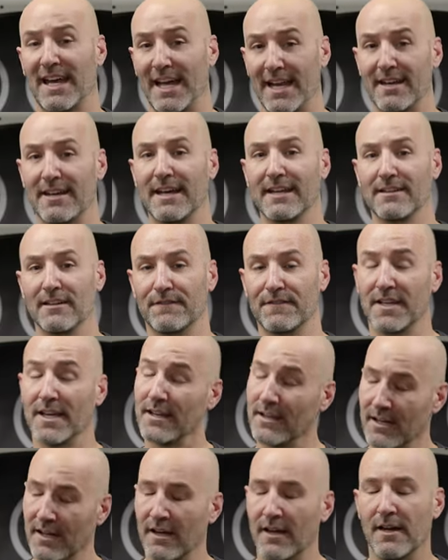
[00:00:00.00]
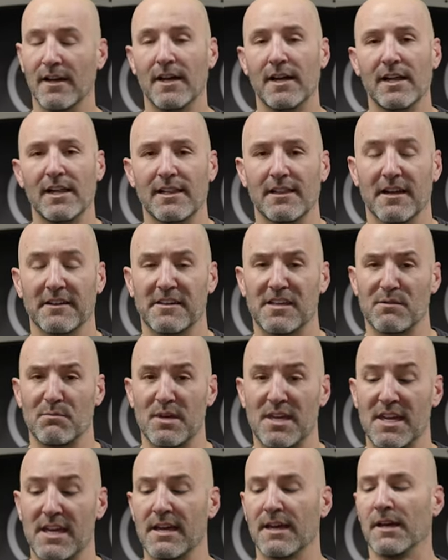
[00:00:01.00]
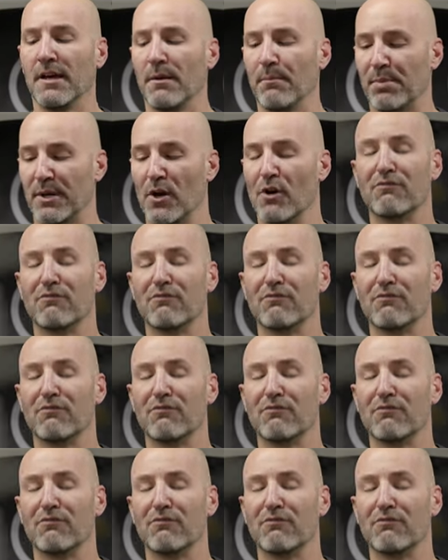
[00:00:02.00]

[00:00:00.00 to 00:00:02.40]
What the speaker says: and deadlifting. Lucky me. But